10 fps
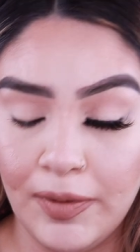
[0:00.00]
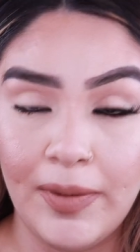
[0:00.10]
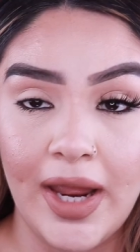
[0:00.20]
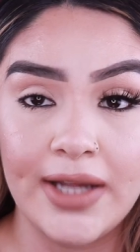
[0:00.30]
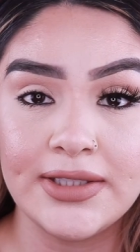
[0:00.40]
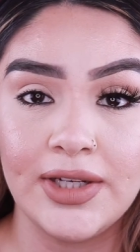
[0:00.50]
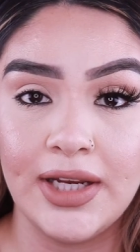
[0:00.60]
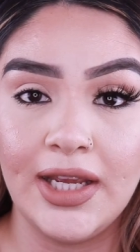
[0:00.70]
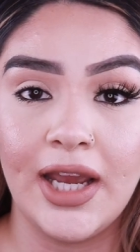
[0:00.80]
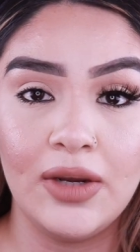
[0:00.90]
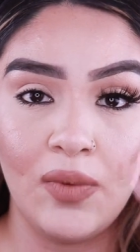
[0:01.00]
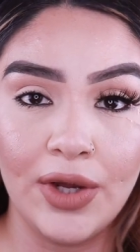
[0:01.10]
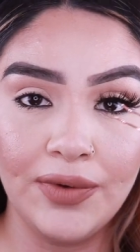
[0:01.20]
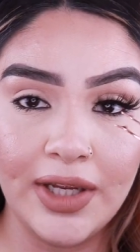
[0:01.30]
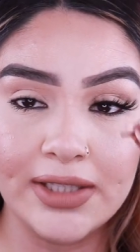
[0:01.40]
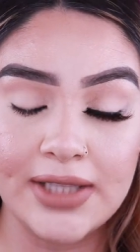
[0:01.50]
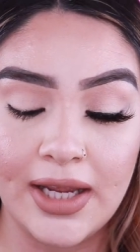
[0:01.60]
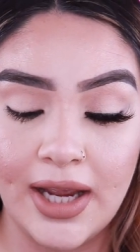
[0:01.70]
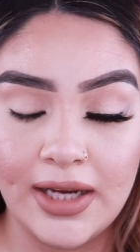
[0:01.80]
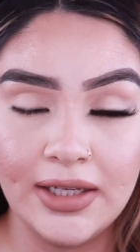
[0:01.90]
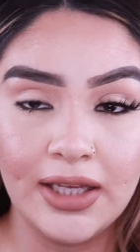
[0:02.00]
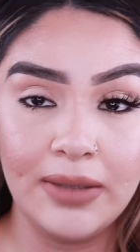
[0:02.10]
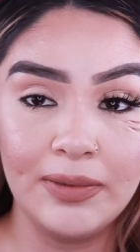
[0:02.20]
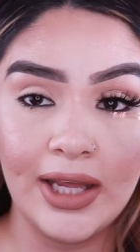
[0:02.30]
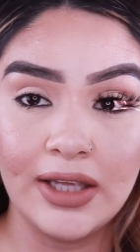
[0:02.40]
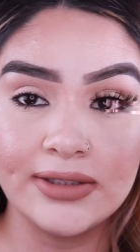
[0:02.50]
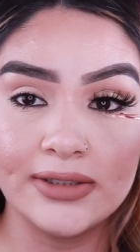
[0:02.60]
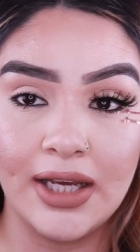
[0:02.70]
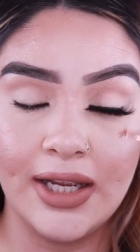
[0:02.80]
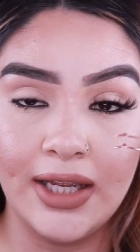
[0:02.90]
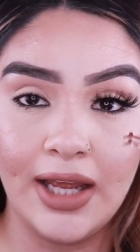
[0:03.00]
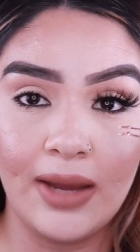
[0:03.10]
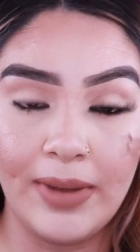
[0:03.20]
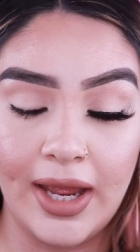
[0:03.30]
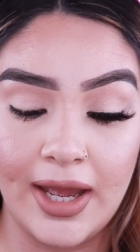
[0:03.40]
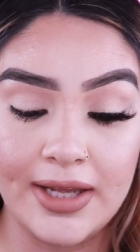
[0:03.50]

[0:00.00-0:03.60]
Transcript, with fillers: but my eyes are getting kind of watery because I kind of keep like tugging at my